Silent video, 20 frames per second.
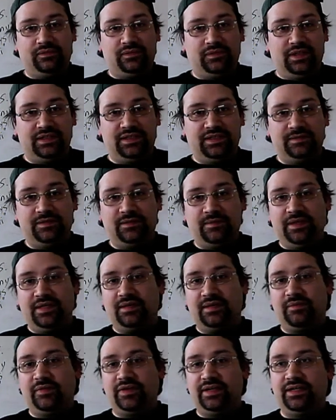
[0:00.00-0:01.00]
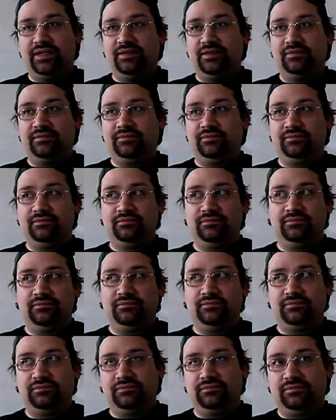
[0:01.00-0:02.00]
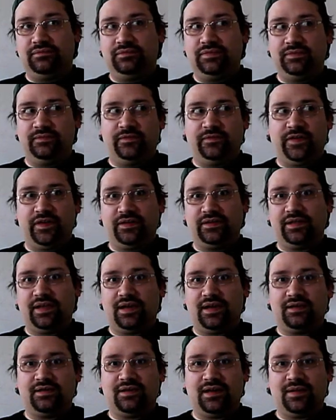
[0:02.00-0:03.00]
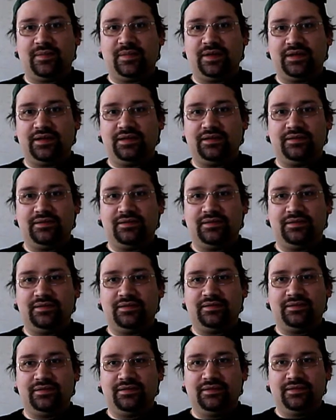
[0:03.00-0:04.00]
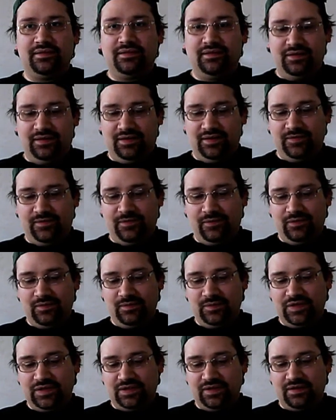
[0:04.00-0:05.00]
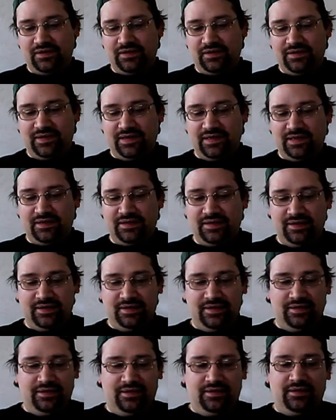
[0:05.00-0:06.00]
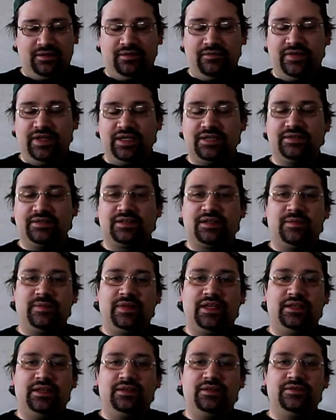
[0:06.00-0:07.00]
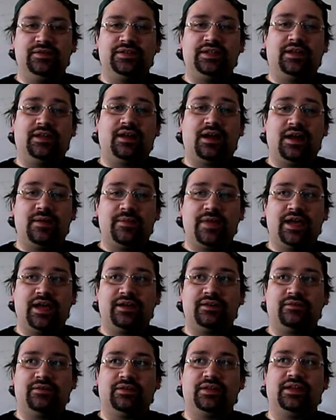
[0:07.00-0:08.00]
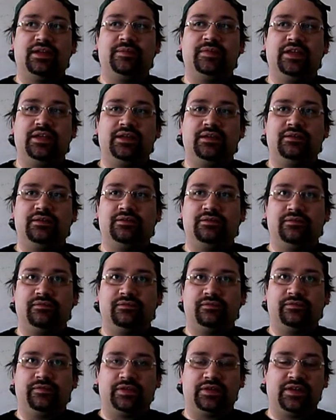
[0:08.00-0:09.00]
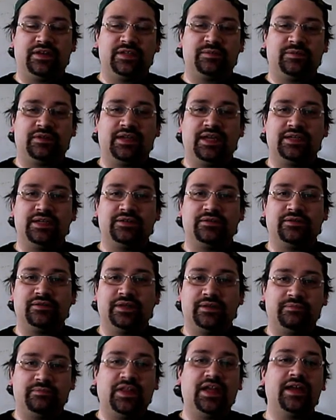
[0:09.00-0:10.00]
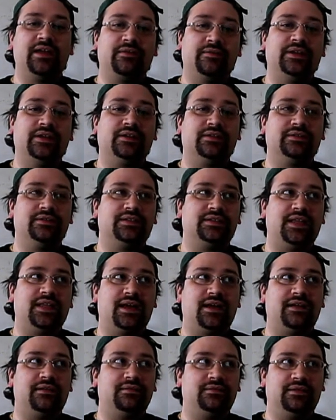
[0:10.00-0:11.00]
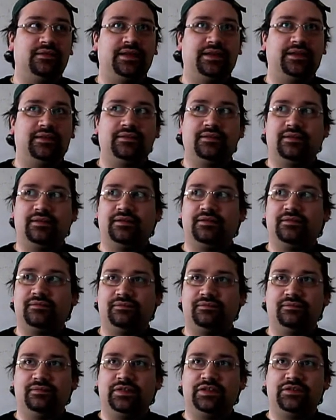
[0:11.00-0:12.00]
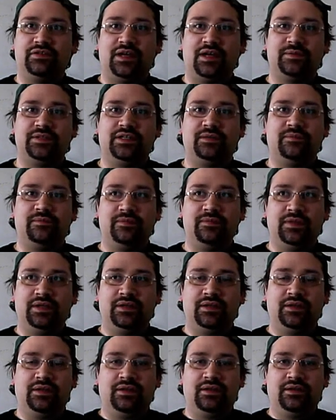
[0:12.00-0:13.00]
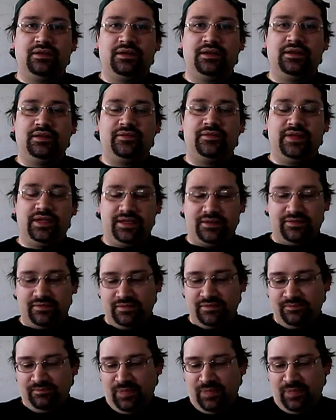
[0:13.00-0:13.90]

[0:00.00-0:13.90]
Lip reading: This seems to be a fairly hot topic on the forums. Are vehicles going to be used in combat, or are they going to be for transportation only? Player vehicles, not like the dropship in the video.